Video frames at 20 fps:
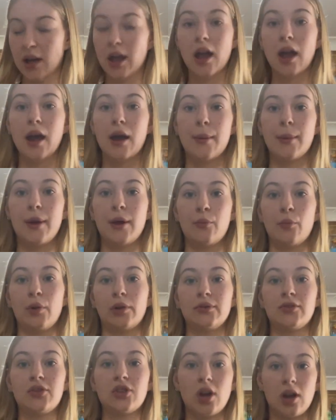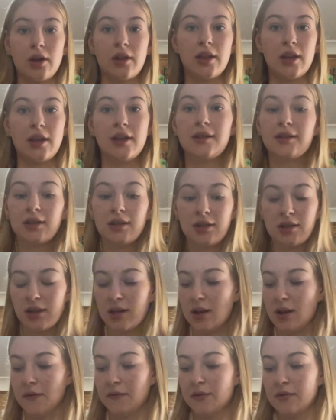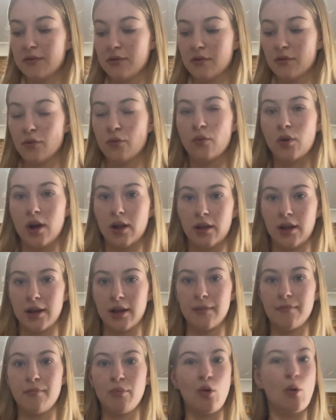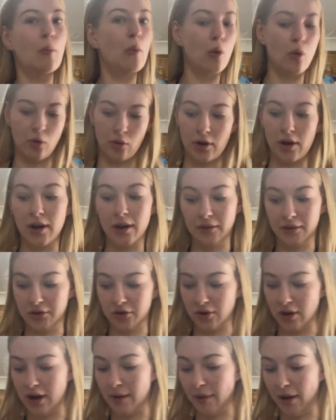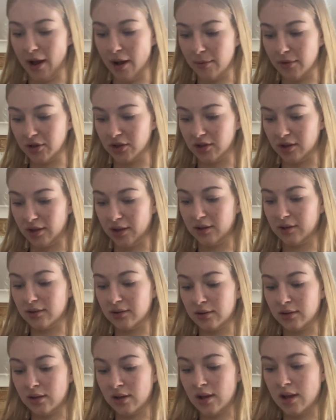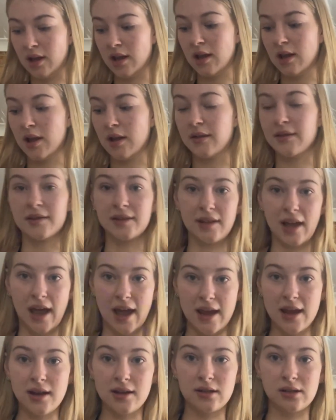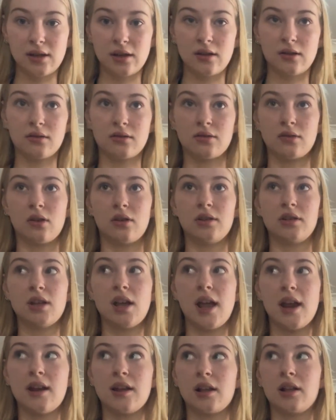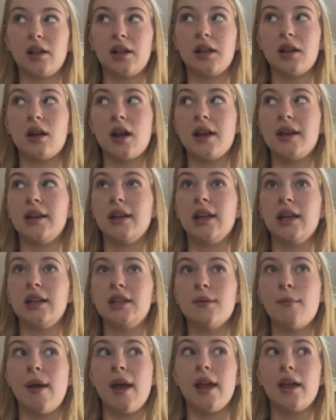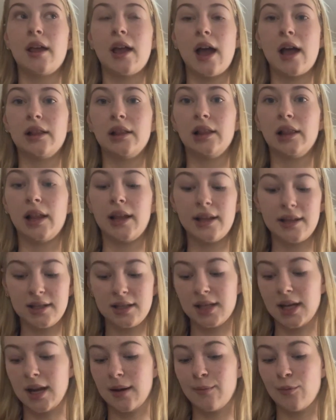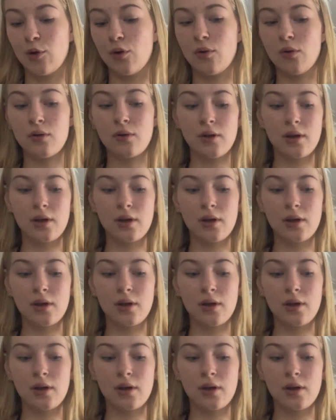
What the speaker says: and then we'll chuck these into the oven while I put more on another tray. But how much is this? This is 8, so technically I need to make at least 10 more.